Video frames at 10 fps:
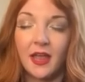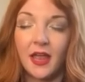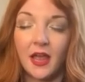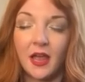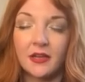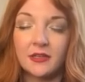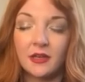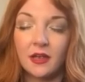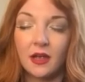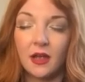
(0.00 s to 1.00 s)
And
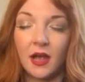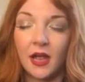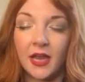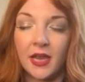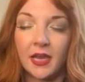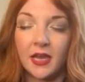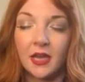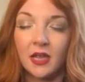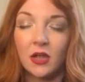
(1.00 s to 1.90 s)
I